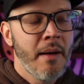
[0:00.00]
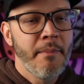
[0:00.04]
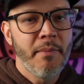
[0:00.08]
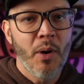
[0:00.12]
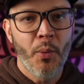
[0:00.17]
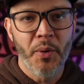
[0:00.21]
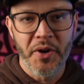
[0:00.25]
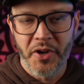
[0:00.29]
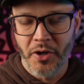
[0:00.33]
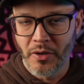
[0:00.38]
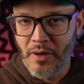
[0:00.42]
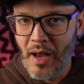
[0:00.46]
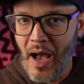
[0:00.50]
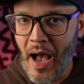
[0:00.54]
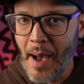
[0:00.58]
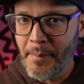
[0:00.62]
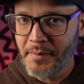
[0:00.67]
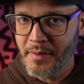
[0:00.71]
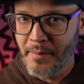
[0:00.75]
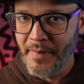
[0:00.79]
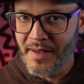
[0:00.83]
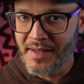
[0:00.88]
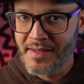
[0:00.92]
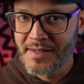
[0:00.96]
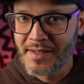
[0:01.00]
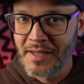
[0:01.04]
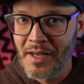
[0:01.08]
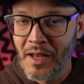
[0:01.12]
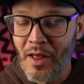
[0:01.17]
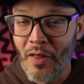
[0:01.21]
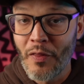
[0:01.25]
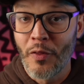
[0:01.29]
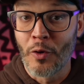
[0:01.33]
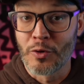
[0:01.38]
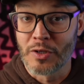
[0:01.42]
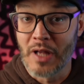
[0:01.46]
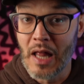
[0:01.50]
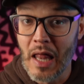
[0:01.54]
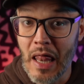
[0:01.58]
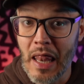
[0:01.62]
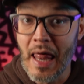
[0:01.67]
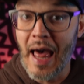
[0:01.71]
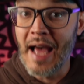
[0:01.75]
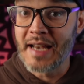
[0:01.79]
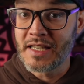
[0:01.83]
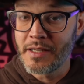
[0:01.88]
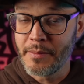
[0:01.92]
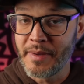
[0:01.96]
But when you're an optimist, there's a
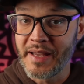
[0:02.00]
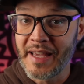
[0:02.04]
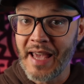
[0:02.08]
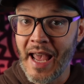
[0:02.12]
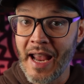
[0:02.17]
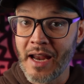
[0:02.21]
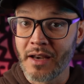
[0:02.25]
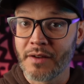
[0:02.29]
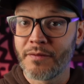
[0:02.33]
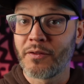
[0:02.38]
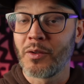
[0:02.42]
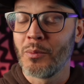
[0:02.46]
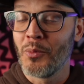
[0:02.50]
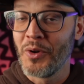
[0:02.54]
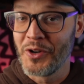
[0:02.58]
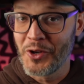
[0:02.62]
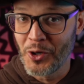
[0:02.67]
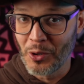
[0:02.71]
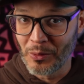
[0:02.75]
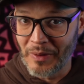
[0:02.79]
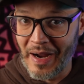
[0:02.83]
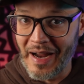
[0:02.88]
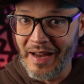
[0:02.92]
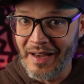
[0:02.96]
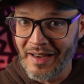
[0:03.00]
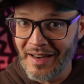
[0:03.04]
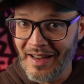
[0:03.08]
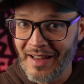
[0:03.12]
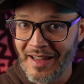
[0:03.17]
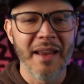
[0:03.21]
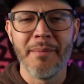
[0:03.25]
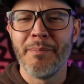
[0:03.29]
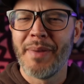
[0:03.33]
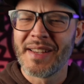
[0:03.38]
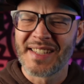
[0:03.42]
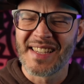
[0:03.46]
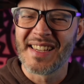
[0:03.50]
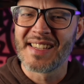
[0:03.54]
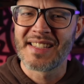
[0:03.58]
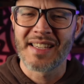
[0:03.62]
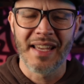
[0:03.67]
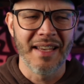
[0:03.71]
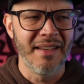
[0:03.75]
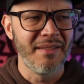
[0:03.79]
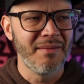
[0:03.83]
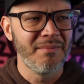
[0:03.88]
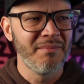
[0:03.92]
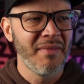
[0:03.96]
lot to be gained from when you're right in
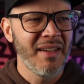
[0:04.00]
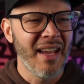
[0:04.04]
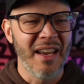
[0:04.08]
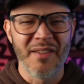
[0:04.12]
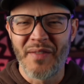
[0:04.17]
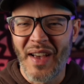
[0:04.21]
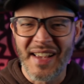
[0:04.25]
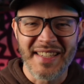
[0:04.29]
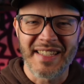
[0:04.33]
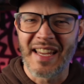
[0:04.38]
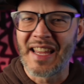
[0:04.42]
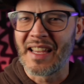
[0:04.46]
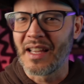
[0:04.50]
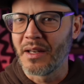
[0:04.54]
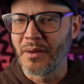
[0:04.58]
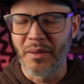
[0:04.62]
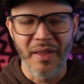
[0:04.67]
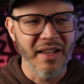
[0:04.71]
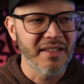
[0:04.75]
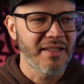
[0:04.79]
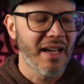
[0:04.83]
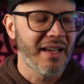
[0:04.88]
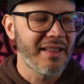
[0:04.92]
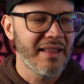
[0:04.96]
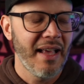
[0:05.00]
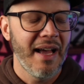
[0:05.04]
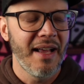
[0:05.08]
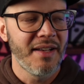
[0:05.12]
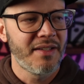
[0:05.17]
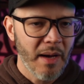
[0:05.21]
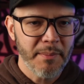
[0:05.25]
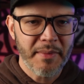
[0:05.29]
business and investing and things like that.